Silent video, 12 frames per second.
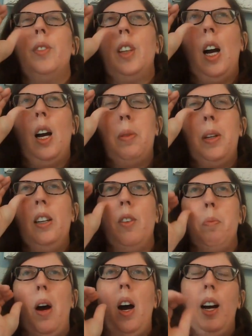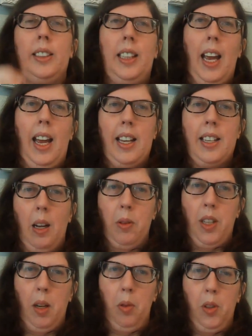copy of a podcast I
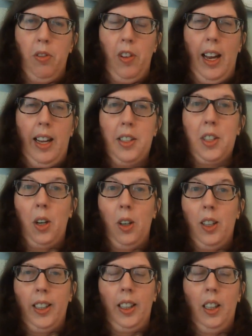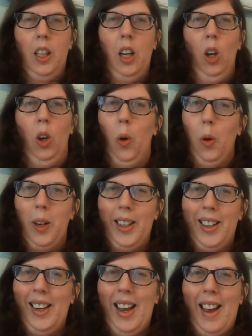was able to find starring
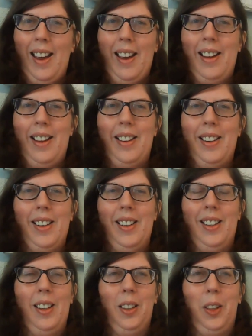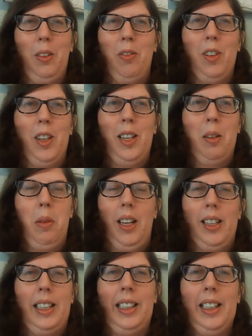Lori and uh, our good friend
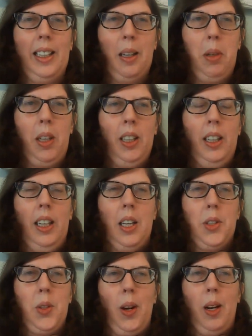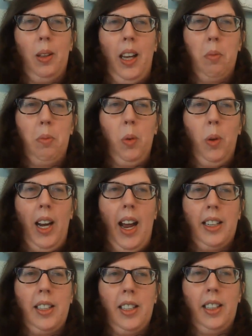Melanie Gibb. So I'll kind of be
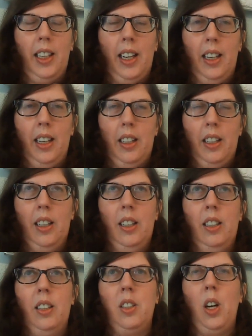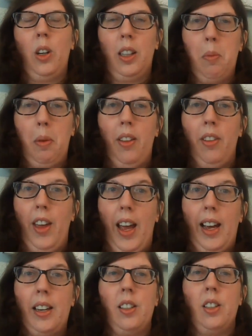reacting and talking about
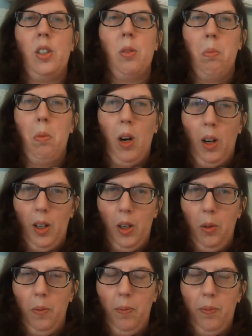that tomorrow.